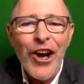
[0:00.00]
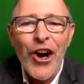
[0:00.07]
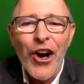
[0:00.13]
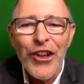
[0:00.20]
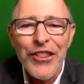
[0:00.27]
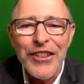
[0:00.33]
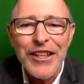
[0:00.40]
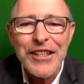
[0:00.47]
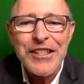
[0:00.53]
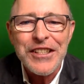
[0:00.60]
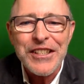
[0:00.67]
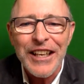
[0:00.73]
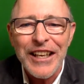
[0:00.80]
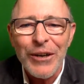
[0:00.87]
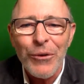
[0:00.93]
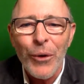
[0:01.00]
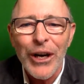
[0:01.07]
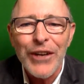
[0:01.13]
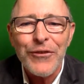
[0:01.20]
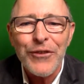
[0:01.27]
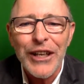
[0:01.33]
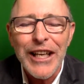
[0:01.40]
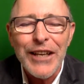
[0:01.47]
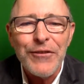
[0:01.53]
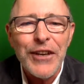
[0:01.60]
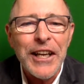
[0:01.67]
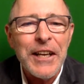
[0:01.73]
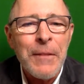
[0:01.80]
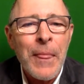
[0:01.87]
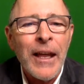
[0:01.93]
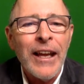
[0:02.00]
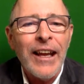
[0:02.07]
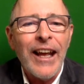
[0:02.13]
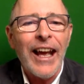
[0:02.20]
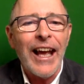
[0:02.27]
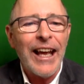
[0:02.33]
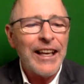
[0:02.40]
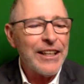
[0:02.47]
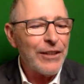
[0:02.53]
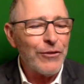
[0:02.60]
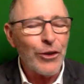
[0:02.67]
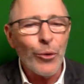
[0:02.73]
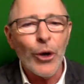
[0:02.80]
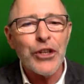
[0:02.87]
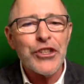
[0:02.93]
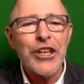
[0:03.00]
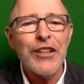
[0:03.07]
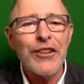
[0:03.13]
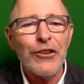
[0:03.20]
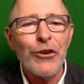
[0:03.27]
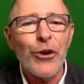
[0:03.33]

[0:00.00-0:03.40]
on this uh, wonderful evening. And if you're watching the